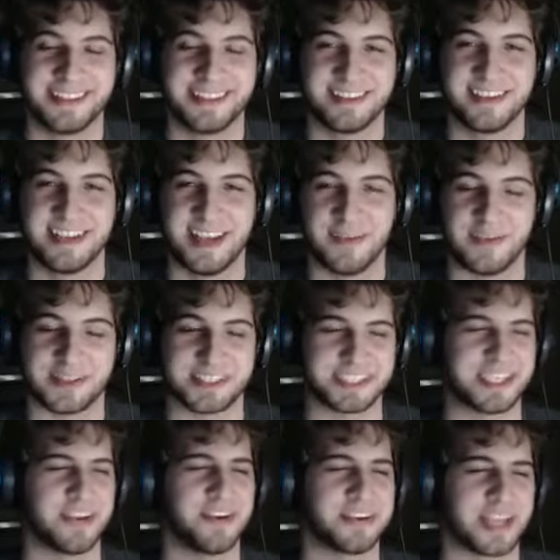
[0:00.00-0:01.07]
If that's a
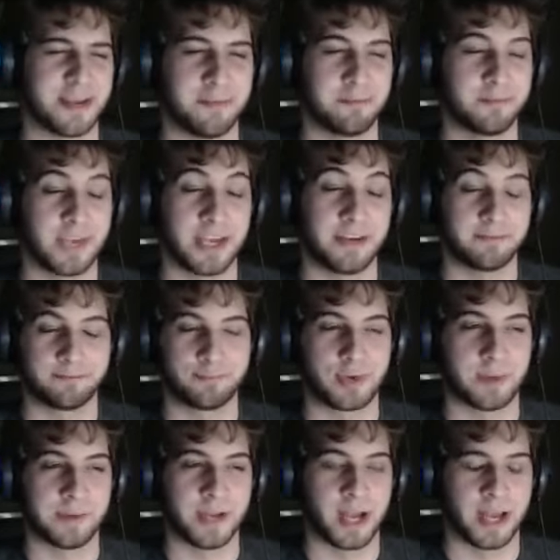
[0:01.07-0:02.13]
stereotype, I'm probably
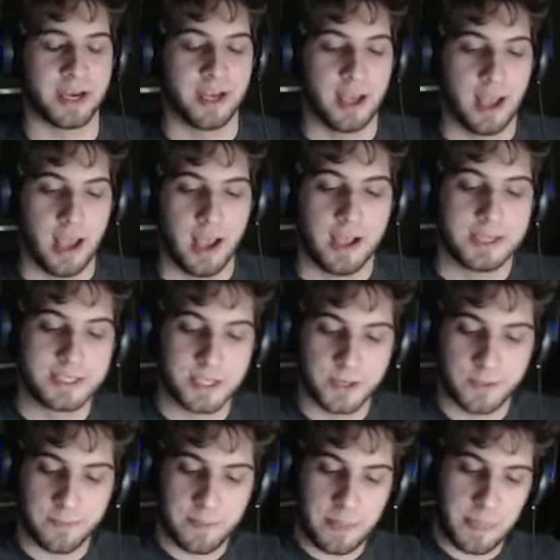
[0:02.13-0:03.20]
not. So
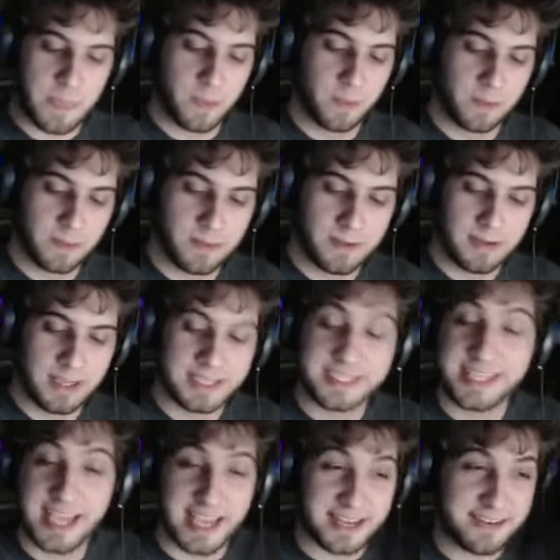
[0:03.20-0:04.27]

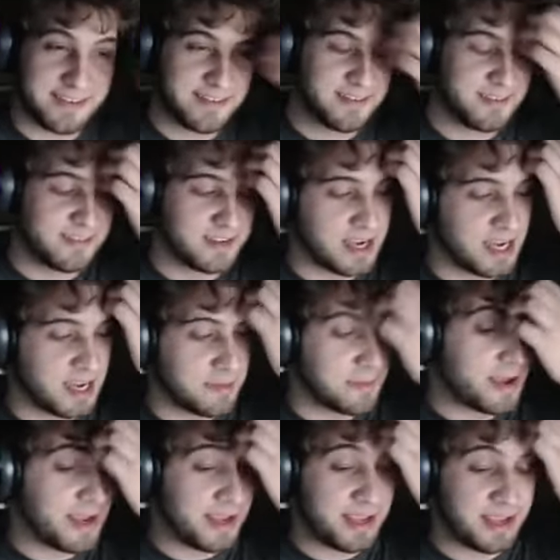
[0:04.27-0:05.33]
instead,
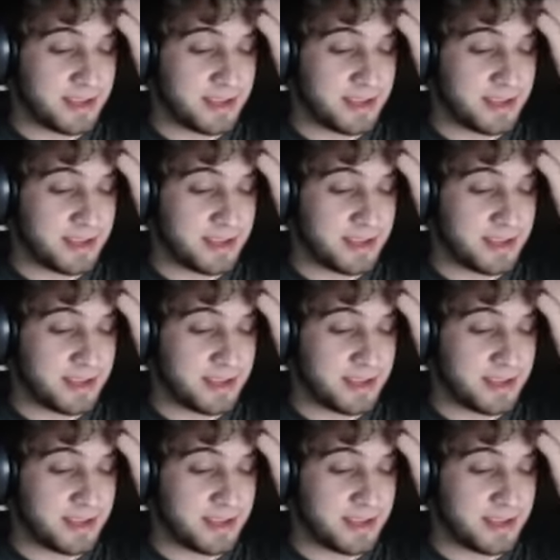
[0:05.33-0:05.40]
Mike